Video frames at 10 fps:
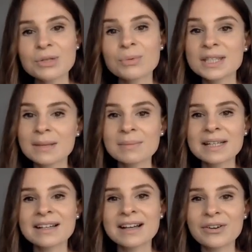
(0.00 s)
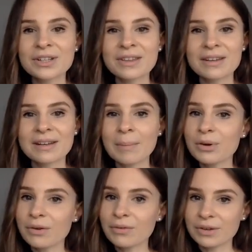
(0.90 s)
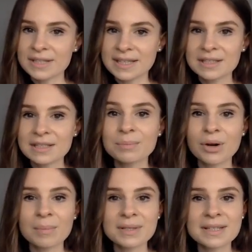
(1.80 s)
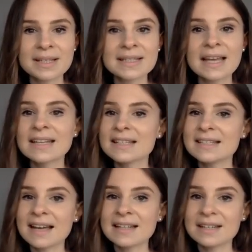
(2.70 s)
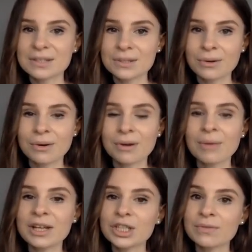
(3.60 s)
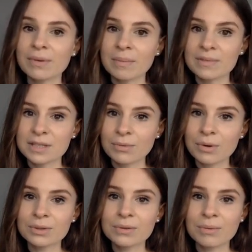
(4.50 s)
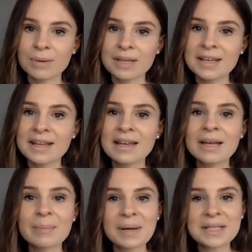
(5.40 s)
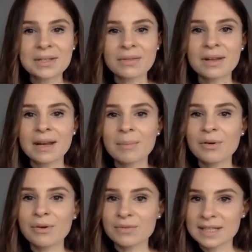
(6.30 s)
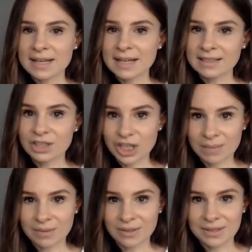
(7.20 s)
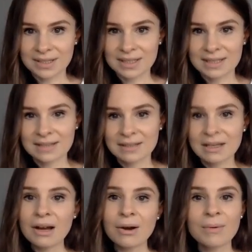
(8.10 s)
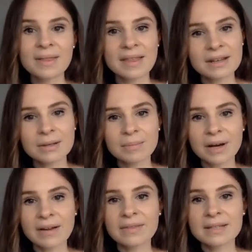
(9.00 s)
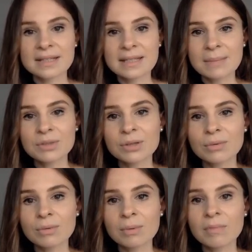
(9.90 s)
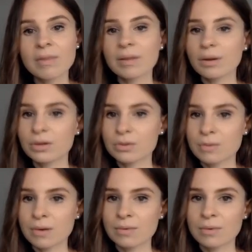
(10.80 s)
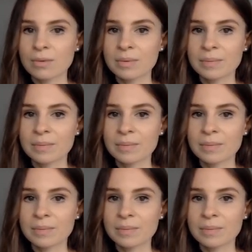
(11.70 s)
we simply counted the number of consented purposes and assigned a score ranging from 0 to 3 based on the number of selected checkboxes. We then compared the deception group with the control group.